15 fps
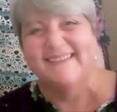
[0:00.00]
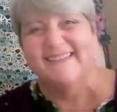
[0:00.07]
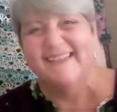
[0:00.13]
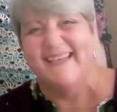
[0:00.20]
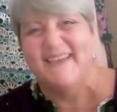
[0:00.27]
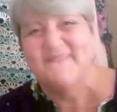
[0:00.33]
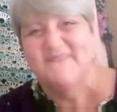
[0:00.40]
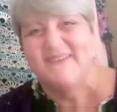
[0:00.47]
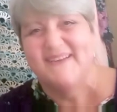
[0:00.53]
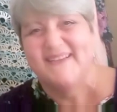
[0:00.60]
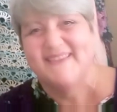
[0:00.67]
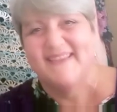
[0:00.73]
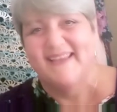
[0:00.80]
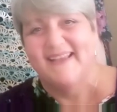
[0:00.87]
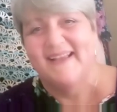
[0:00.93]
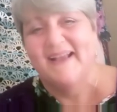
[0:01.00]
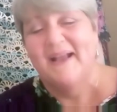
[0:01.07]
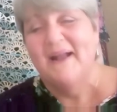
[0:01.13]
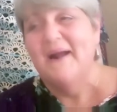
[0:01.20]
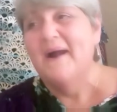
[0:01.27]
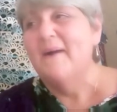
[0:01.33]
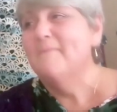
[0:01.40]
everything,
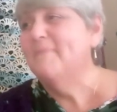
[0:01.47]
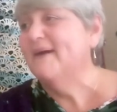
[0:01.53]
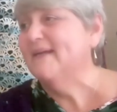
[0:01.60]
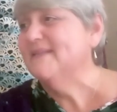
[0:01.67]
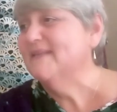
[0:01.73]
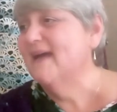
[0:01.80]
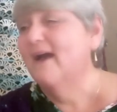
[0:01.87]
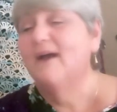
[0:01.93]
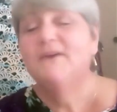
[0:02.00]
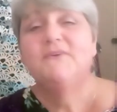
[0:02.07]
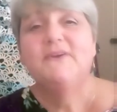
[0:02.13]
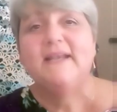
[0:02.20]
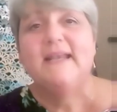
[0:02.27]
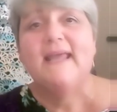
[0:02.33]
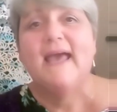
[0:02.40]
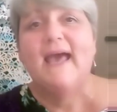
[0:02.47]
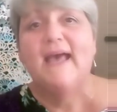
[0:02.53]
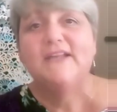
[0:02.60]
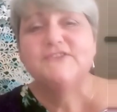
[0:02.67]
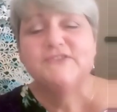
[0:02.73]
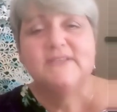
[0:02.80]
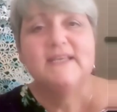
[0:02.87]
but I really
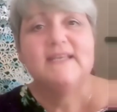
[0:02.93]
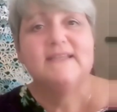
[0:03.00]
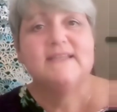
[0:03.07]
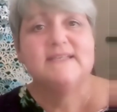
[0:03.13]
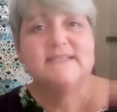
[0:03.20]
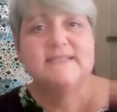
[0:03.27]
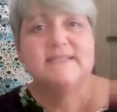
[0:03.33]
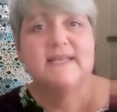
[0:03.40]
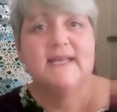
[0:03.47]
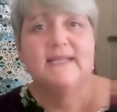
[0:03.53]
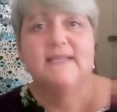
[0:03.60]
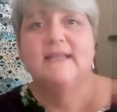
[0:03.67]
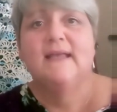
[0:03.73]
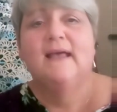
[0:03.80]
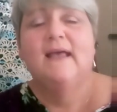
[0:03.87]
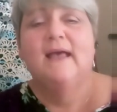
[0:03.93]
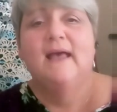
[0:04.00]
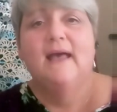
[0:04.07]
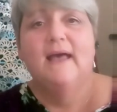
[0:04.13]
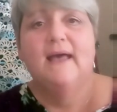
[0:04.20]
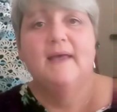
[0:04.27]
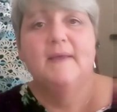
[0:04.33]
had to get this done.
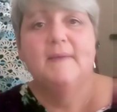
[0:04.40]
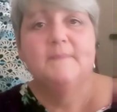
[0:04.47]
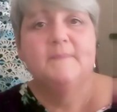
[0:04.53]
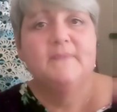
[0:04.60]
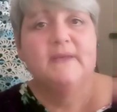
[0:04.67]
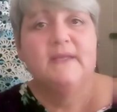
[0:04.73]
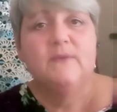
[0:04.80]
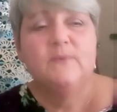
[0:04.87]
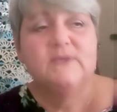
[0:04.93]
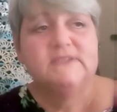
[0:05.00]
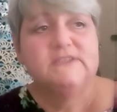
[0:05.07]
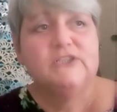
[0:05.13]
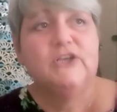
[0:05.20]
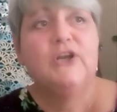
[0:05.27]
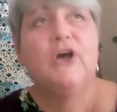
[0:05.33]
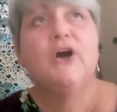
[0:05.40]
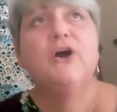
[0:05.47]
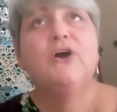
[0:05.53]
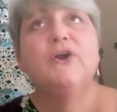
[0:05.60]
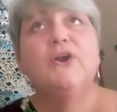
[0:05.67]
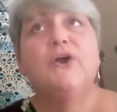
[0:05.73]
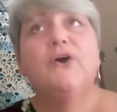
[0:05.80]
Um, it was
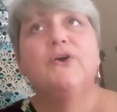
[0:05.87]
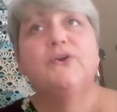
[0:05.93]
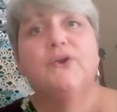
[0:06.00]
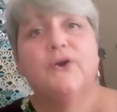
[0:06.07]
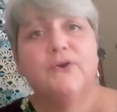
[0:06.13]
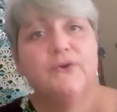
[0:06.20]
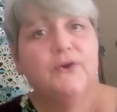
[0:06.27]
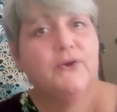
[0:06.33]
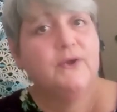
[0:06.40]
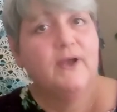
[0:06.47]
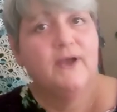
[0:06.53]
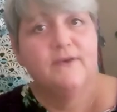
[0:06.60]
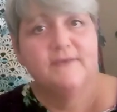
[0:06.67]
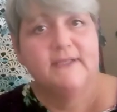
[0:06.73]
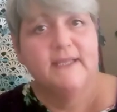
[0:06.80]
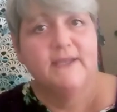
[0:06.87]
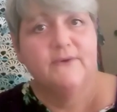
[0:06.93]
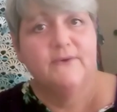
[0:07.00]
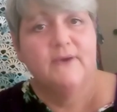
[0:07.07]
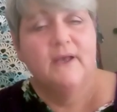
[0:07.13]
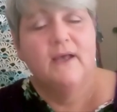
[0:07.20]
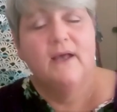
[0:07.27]
long, long, long, long
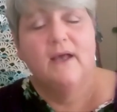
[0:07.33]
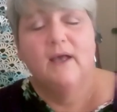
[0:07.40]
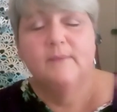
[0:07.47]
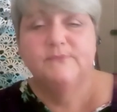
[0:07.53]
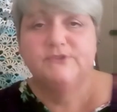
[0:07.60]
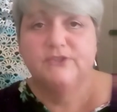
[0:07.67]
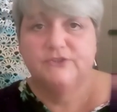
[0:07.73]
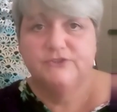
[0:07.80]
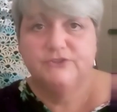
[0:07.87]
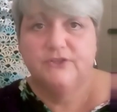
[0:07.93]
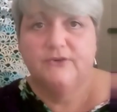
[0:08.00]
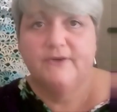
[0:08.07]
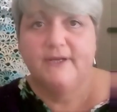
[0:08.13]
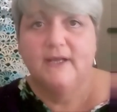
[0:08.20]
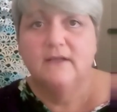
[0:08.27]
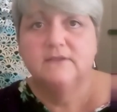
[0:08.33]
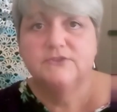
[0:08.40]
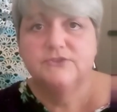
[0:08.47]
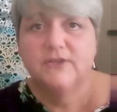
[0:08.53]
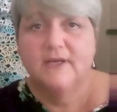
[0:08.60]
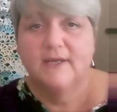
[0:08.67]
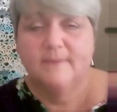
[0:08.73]
overdue. I'm so sorry. I'll
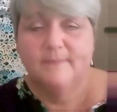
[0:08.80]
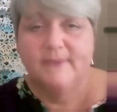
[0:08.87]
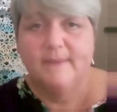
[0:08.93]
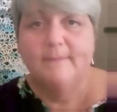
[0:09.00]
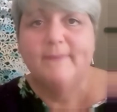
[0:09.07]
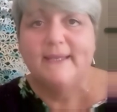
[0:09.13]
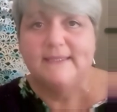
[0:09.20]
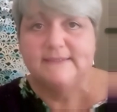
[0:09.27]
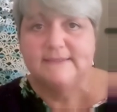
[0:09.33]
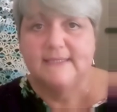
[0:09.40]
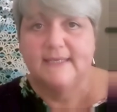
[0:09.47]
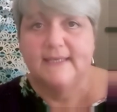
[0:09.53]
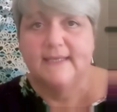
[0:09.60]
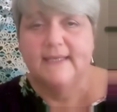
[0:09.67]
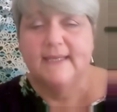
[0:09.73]
try and be better.